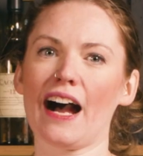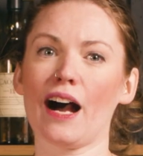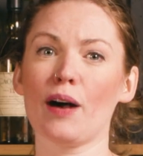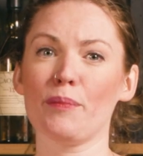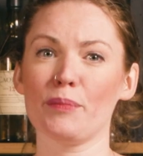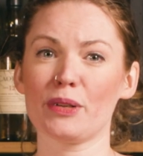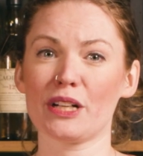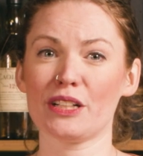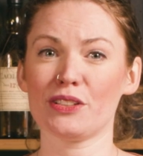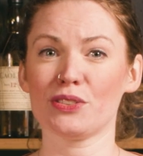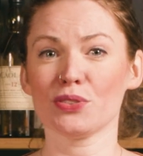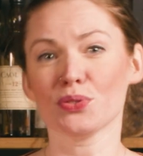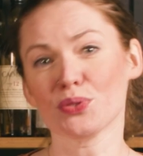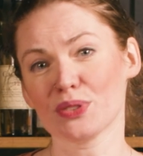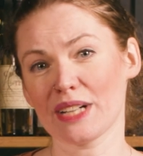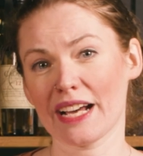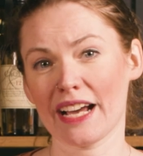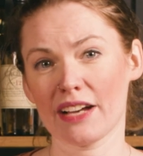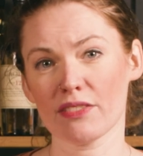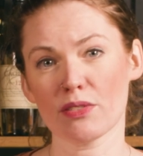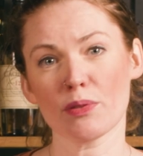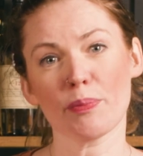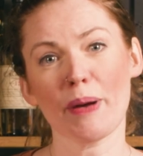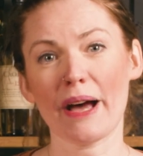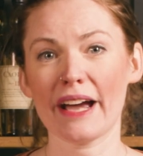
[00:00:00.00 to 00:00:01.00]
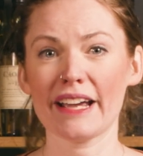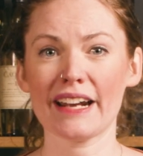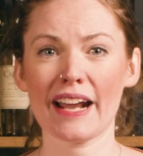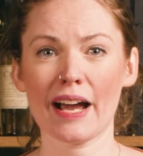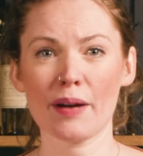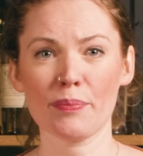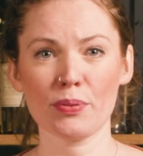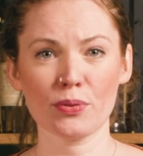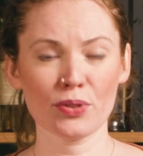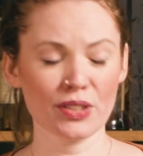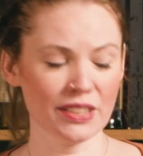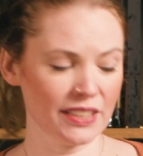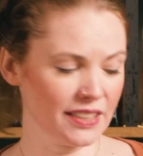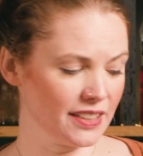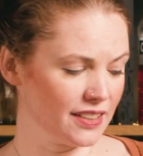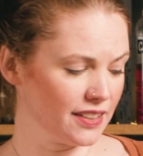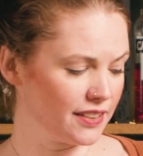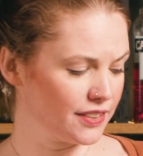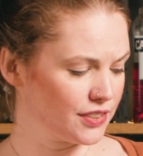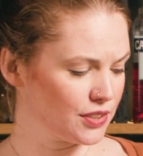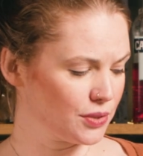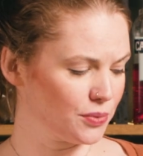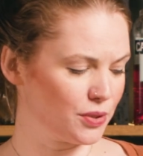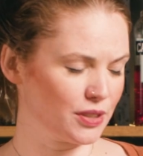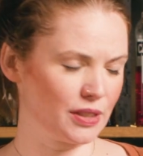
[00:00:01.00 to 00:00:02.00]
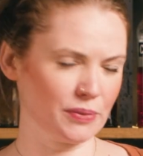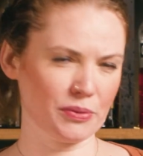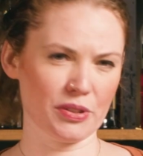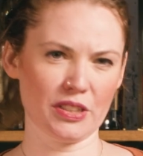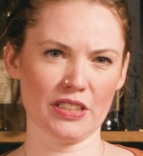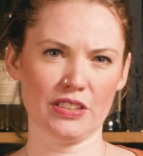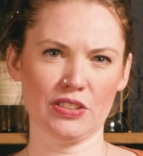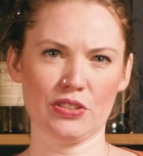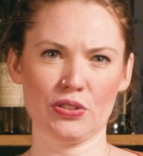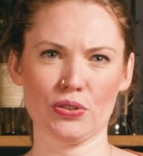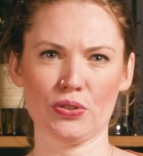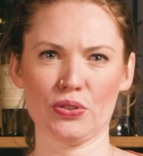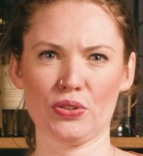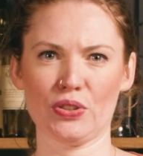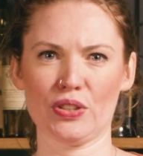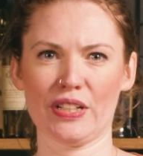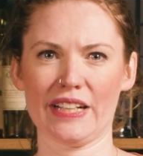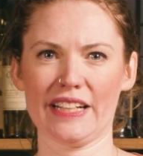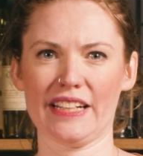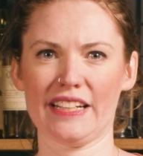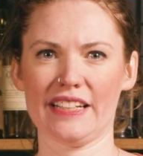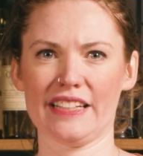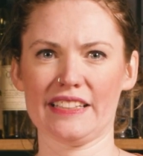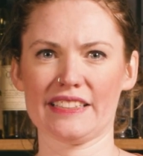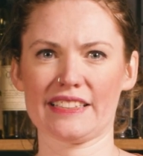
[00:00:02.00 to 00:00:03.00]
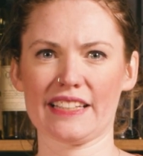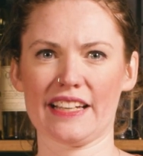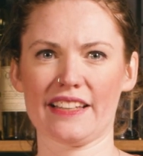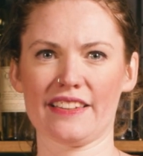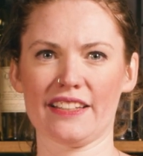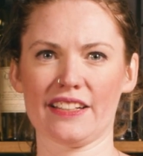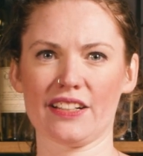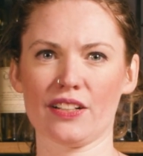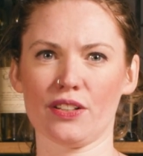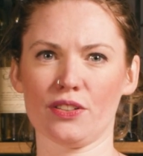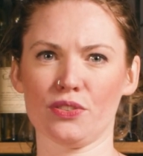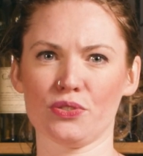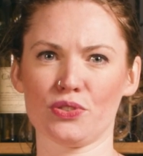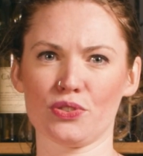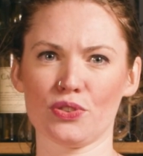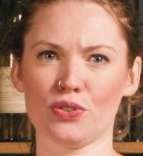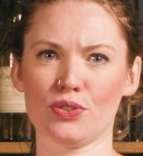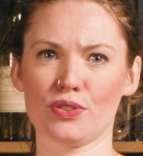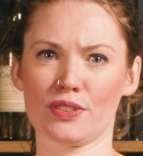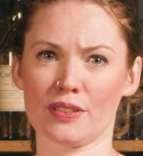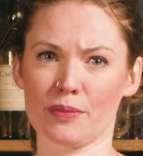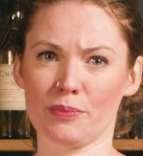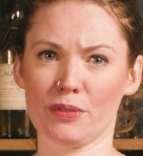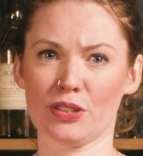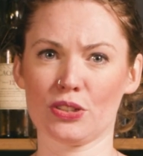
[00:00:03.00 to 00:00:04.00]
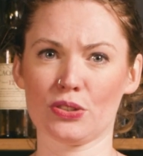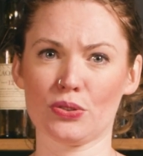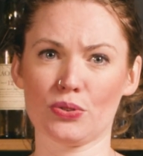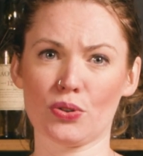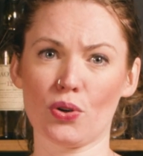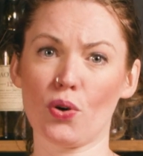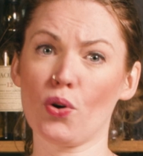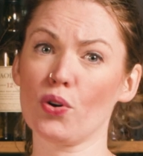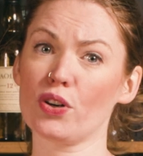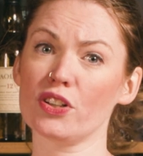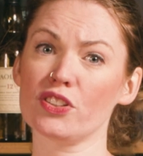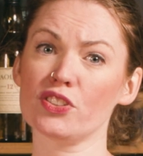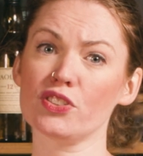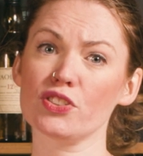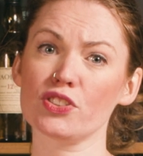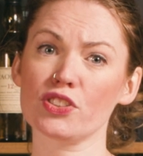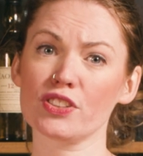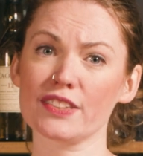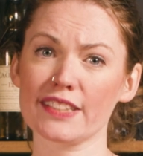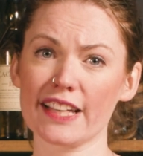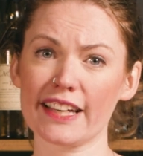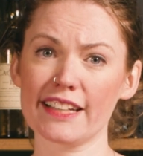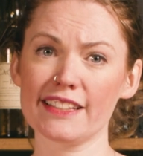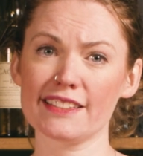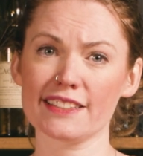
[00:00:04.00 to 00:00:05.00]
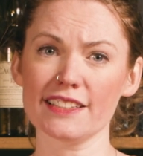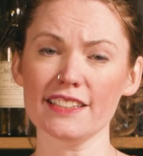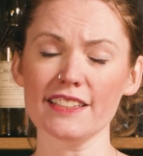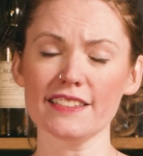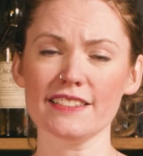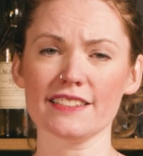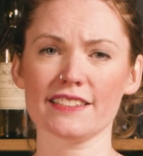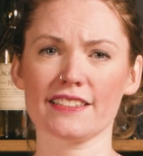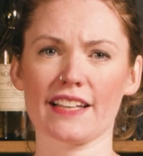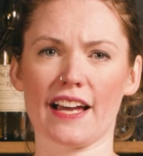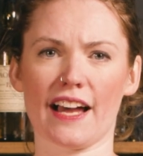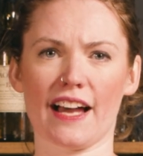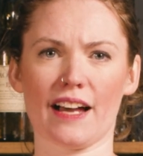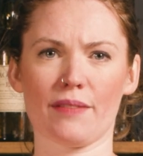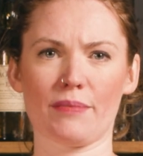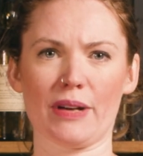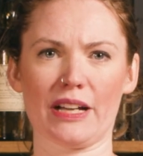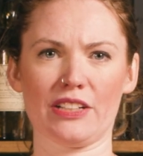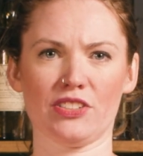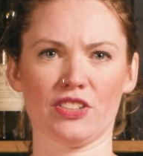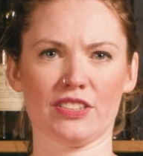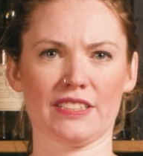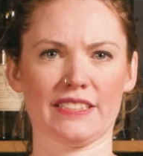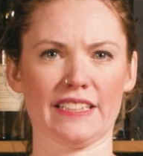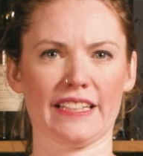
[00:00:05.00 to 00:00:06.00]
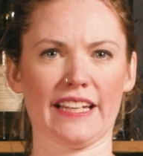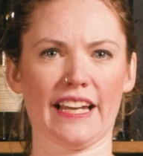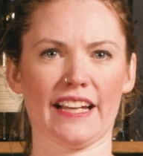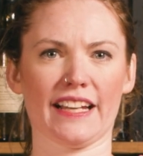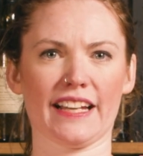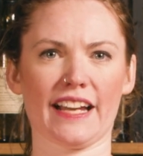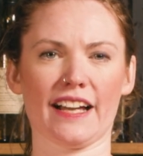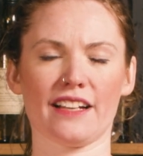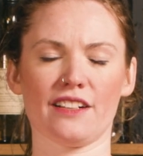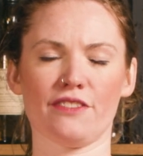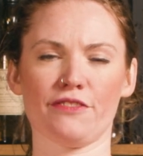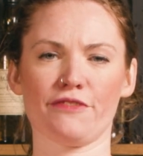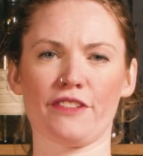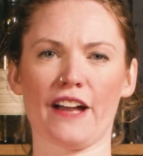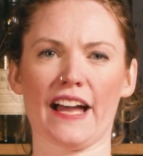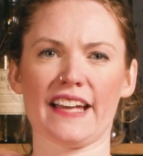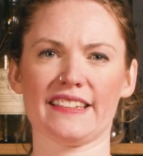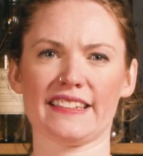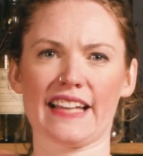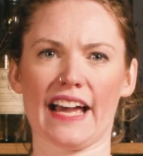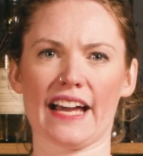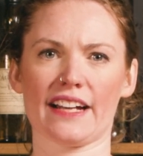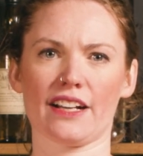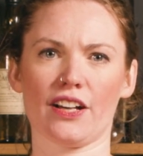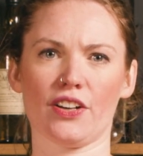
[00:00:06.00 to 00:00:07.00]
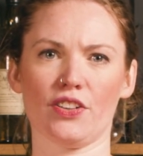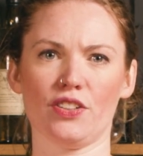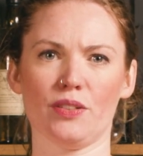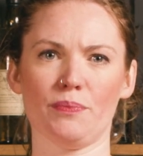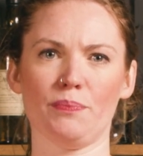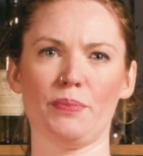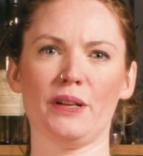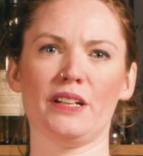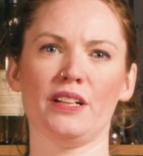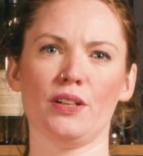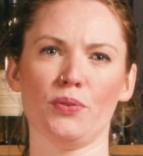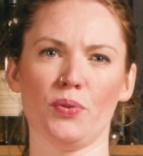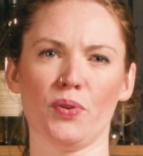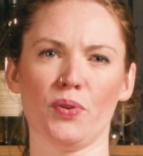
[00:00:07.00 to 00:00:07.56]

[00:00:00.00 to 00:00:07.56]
But I don't have a pineapple here, so what I'm gonna do is I think I'll do some little orange slices and just again kind of fan that out and pin it